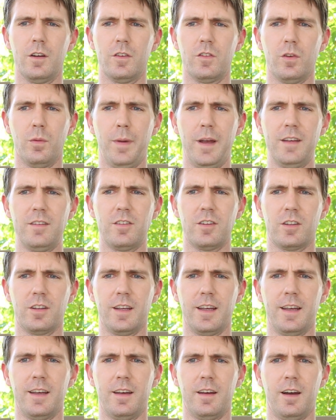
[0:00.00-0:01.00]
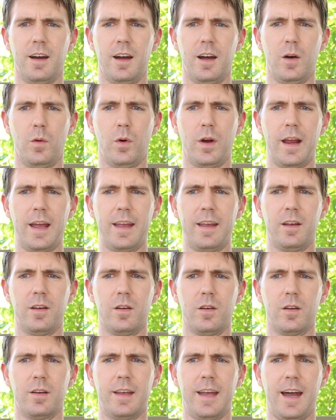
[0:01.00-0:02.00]
So basically, what I
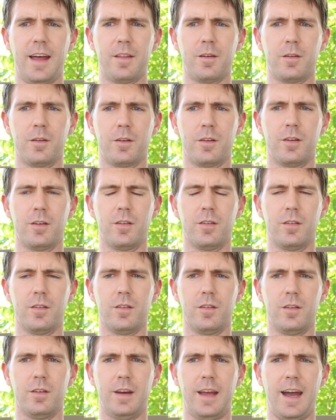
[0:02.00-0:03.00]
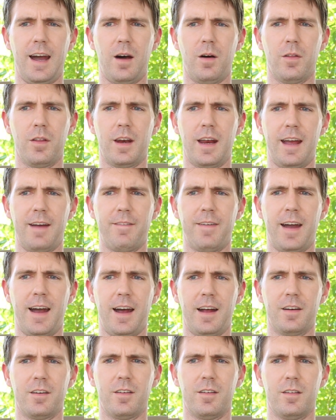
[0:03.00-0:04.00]
gathered now that I've
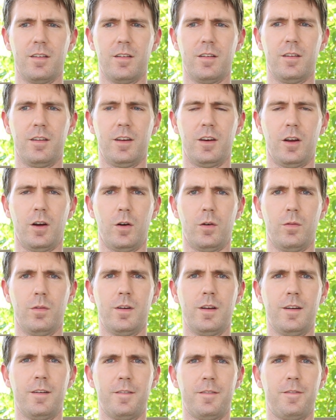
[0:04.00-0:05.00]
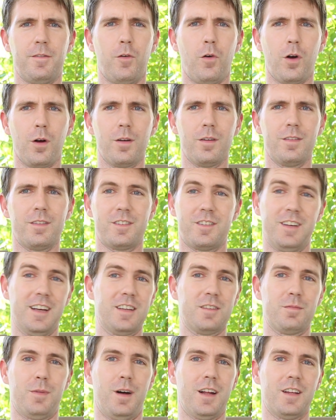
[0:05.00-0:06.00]
had, you know,
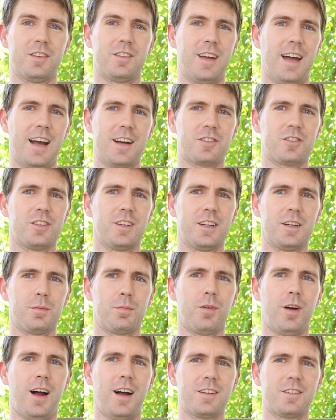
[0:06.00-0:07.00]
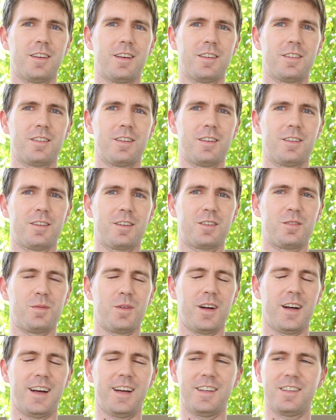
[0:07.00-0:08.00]
6 months actually to process this
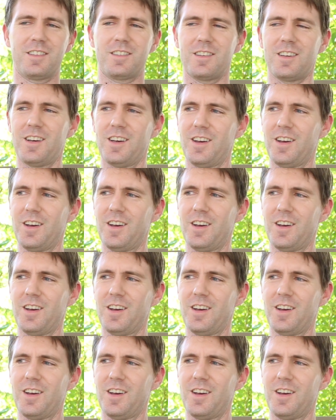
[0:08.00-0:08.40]
experience,